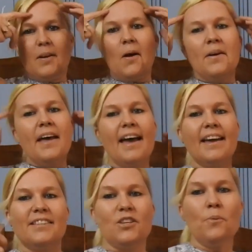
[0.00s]

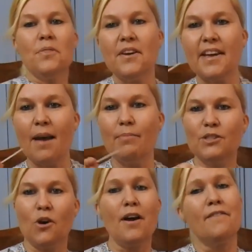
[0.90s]
Okay, so with the cable
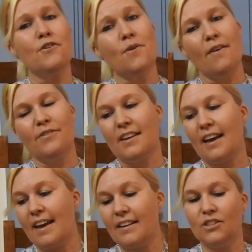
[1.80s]
tie, if you have
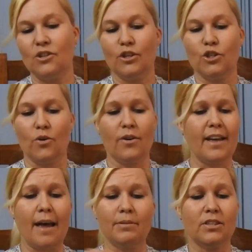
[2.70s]
to insert your
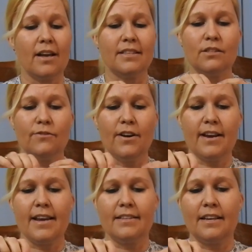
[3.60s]
own cable ties, it's
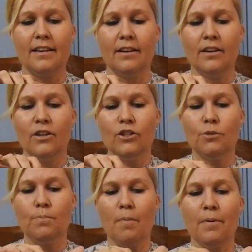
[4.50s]
very easy.
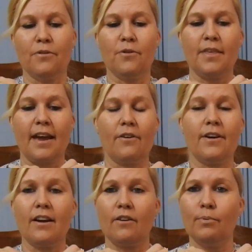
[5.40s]
Just pop it through the
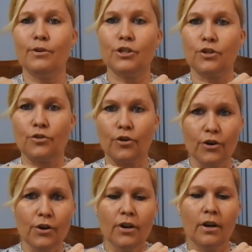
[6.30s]
area and push it
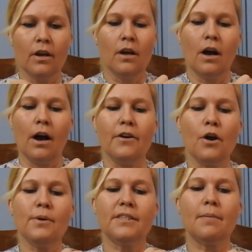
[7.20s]
through. I
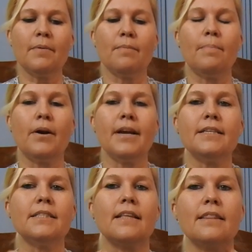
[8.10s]
know with some of the
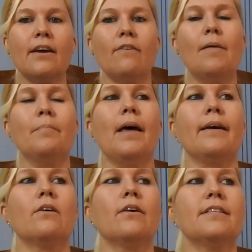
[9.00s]
bodies that they're
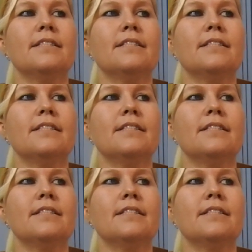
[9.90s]
like got a